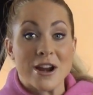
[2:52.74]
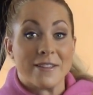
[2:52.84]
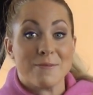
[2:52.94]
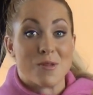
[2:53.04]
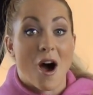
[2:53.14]
on
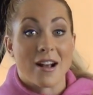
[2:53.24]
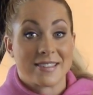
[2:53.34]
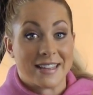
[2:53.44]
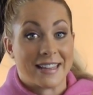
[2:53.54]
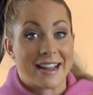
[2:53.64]
the blocks
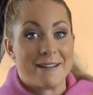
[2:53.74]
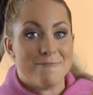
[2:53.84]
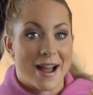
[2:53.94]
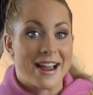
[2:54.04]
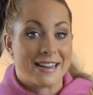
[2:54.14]
that like I
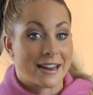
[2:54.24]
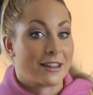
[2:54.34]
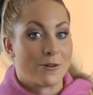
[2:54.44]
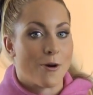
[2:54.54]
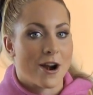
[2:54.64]
might get a
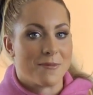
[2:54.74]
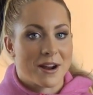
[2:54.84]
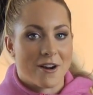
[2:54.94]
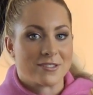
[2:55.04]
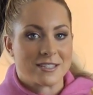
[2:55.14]
little water in my
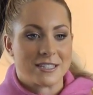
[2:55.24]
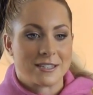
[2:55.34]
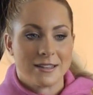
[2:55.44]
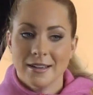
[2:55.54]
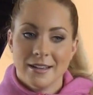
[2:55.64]
goggles because
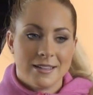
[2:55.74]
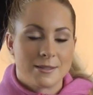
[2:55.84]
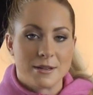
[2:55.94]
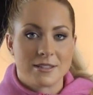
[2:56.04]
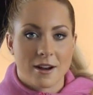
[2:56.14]

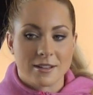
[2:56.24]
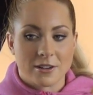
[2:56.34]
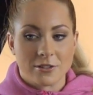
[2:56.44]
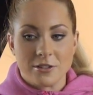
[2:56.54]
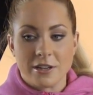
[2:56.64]
speed sockets are
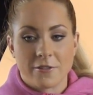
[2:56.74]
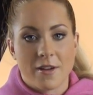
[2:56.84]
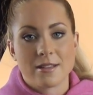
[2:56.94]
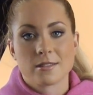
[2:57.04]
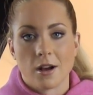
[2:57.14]
glued to your
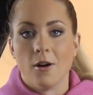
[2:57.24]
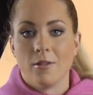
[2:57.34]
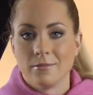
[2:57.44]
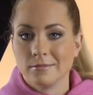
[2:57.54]
face, so.